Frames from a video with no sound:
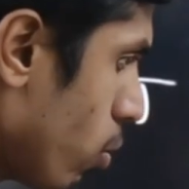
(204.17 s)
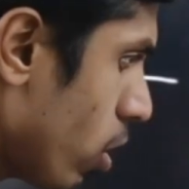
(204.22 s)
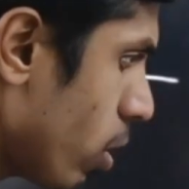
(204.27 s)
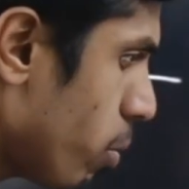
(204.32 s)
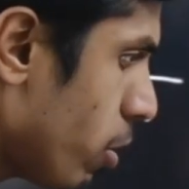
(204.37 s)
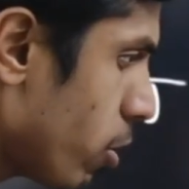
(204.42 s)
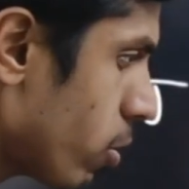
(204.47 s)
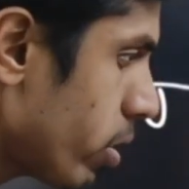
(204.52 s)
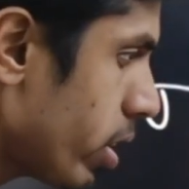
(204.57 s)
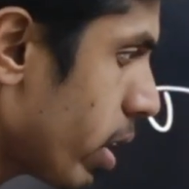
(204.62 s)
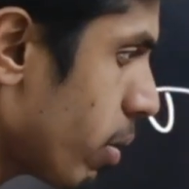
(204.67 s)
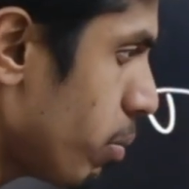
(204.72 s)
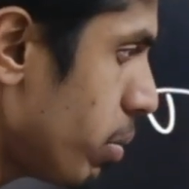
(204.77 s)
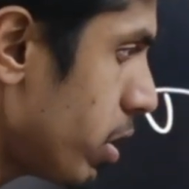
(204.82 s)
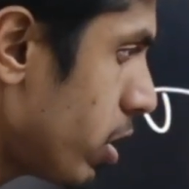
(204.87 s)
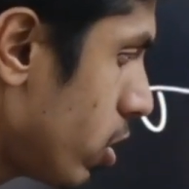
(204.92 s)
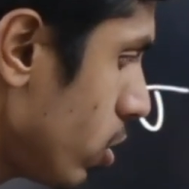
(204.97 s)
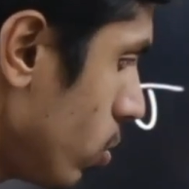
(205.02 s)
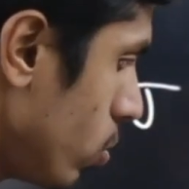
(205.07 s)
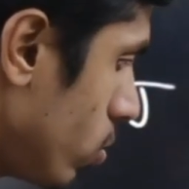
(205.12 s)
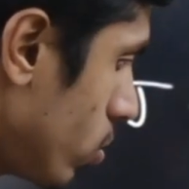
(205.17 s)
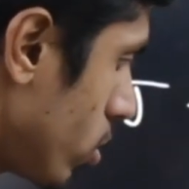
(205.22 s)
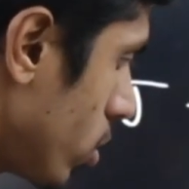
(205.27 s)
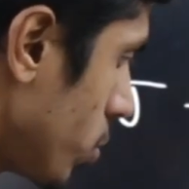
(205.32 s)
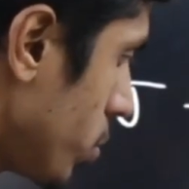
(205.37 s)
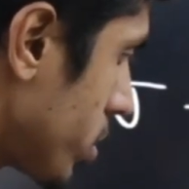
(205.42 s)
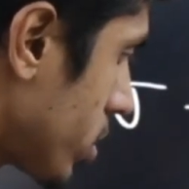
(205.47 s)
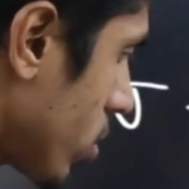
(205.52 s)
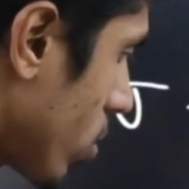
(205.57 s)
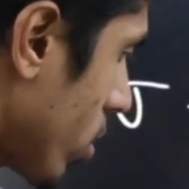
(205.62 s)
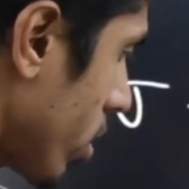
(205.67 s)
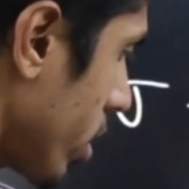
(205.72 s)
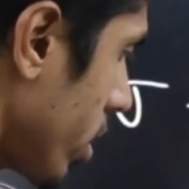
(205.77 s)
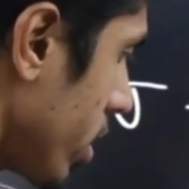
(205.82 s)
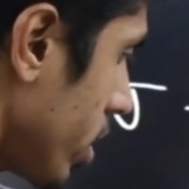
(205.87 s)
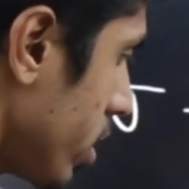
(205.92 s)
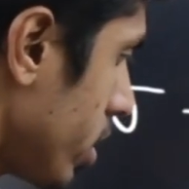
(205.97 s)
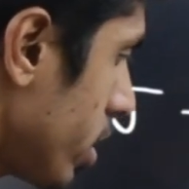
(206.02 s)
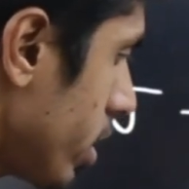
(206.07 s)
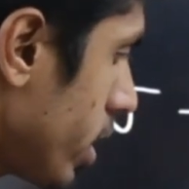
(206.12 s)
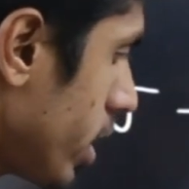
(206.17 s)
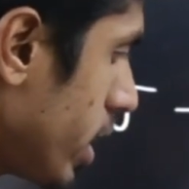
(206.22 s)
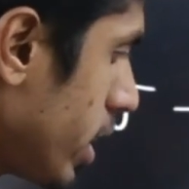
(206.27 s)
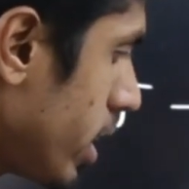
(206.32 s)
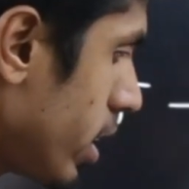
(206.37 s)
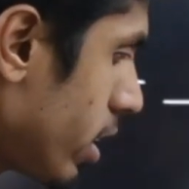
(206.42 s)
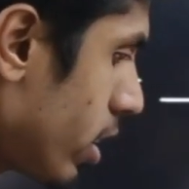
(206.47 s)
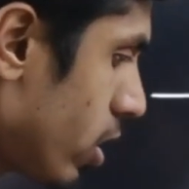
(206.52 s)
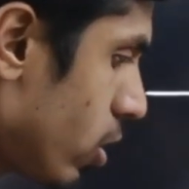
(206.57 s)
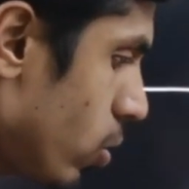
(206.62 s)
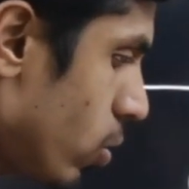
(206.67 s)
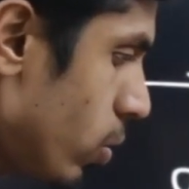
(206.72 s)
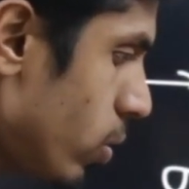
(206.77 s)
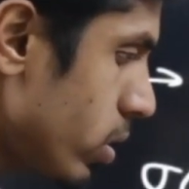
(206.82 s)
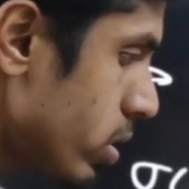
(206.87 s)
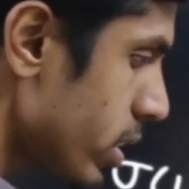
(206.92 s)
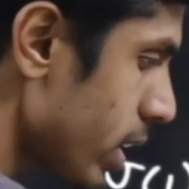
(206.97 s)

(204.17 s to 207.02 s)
what about the number 2? 2 is not here. 2 is